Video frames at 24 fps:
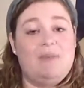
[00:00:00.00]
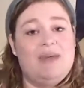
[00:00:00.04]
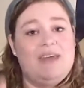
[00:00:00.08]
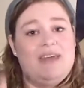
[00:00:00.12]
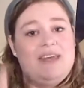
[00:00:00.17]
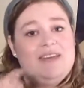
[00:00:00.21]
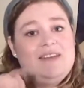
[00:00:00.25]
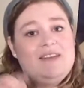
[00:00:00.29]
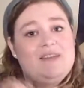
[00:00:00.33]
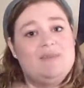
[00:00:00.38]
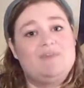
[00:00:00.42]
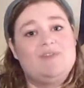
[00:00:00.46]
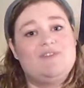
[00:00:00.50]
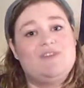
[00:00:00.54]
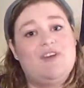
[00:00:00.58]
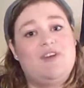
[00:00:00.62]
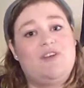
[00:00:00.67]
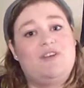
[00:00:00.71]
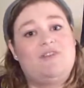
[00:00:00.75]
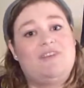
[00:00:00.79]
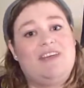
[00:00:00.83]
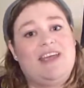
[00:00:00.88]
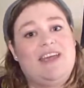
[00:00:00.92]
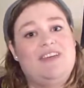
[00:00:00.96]
Hit the
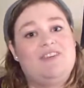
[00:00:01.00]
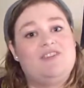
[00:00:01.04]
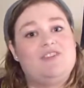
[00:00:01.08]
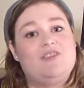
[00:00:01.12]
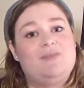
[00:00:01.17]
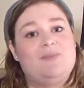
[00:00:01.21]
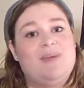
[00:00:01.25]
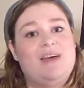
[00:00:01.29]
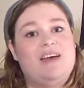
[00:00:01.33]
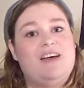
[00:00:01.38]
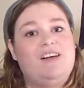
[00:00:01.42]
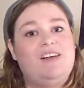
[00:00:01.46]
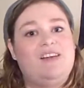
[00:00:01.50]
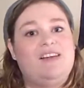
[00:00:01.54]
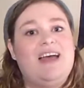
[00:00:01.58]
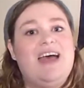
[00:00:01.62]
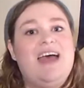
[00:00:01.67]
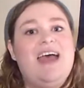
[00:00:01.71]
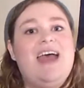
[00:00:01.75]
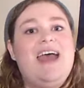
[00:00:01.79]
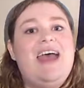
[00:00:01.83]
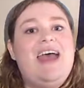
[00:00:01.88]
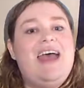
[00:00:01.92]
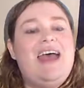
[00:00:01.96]
notification bell
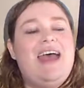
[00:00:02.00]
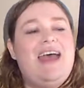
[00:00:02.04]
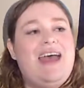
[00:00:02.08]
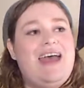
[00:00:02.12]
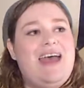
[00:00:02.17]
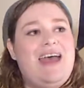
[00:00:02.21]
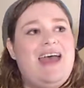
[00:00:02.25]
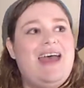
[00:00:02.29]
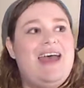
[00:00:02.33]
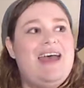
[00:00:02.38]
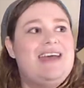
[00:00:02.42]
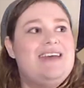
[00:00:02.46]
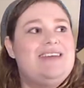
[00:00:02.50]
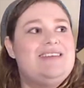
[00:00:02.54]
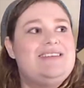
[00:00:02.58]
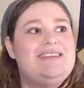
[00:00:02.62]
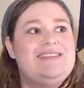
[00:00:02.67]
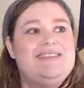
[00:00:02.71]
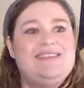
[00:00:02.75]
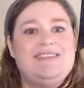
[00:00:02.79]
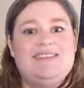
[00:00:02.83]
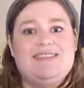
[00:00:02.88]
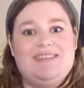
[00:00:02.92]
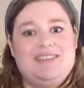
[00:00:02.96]

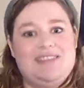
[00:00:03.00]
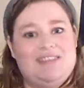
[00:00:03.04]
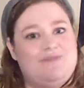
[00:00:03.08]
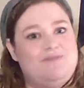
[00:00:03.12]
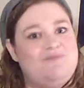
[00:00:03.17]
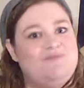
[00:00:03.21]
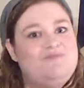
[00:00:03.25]
and